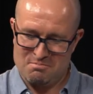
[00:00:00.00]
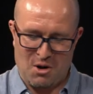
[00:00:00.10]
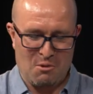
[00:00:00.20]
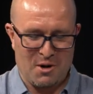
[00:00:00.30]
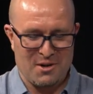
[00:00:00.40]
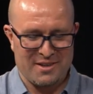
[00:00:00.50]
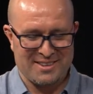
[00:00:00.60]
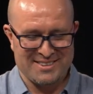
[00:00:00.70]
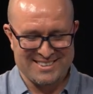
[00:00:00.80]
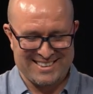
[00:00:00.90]
I won't
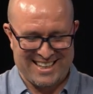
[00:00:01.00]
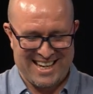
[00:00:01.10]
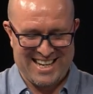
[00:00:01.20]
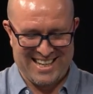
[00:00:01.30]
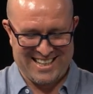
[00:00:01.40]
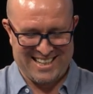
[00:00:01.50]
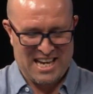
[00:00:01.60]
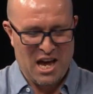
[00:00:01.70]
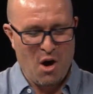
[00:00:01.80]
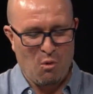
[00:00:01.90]
either.
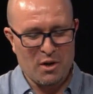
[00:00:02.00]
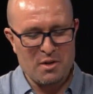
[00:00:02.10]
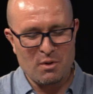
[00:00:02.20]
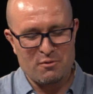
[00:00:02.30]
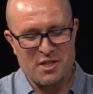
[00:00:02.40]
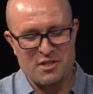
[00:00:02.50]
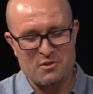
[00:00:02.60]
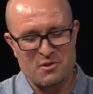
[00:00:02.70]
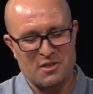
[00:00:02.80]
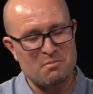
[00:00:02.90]
What can
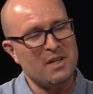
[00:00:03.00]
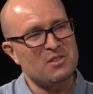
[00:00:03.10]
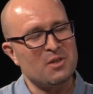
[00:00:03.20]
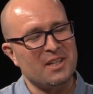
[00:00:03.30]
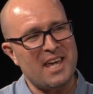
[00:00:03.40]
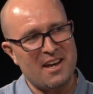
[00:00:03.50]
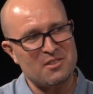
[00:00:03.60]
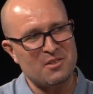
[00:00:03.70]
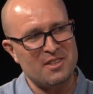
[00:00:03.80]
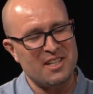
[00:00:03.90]
professionals expect to
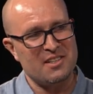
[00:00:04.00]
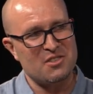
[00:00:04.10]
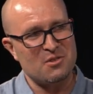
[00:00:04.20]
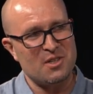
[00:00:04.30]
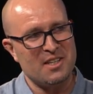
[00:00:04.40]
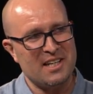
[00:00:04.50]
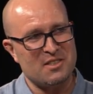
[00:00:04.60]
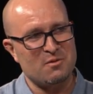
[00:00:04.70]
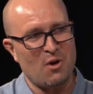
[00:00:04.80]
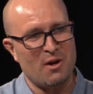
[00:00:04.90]
encounter in the industry in the
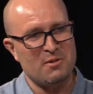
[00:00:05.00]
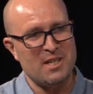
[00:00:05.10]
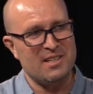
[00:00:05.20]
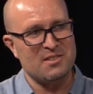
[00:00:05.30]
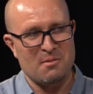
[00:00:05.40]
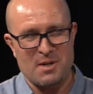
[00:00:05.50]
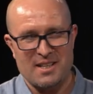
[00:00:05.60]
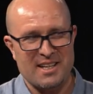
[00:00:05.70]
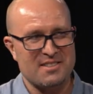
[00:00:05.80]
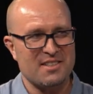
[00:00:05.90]
next 5 years? I mean,
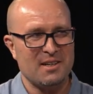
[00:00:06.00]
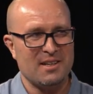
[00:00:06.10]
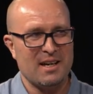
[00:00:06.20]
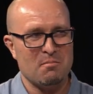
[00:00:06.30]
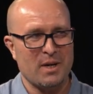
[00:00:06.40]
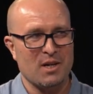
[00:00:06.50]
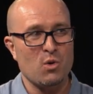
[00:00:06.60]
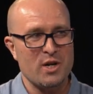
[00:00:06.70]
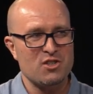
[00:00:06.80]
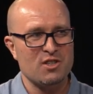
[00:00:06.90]
that's a big
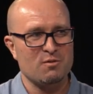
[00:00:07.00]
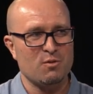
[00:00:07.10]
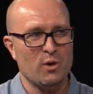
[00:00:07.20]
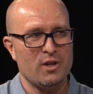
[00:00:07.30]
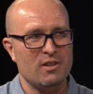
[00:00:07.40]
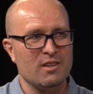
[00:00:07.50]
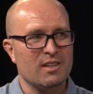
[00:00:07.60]
question for you.